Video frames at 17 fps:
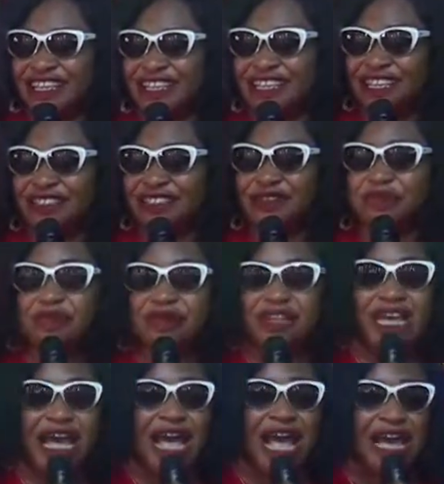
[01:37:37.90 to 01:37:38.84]

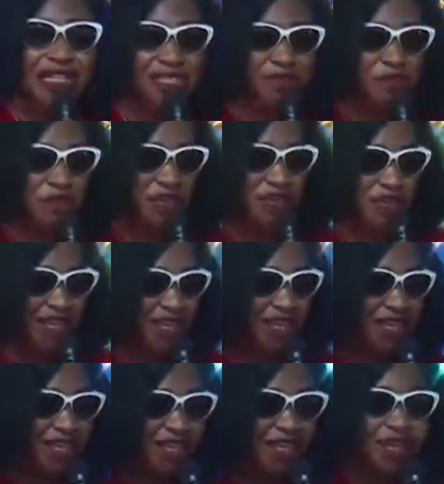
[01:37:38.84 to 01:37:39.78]
Somebody asked me,
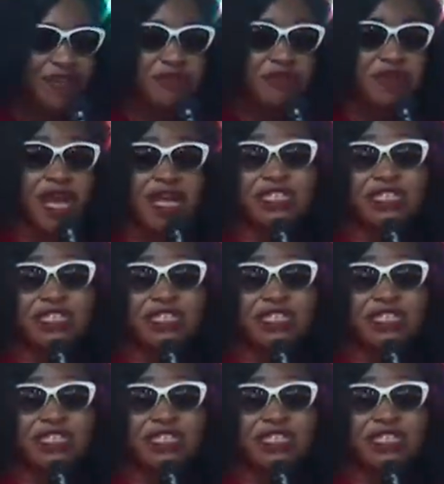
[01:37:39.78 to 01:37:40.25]
where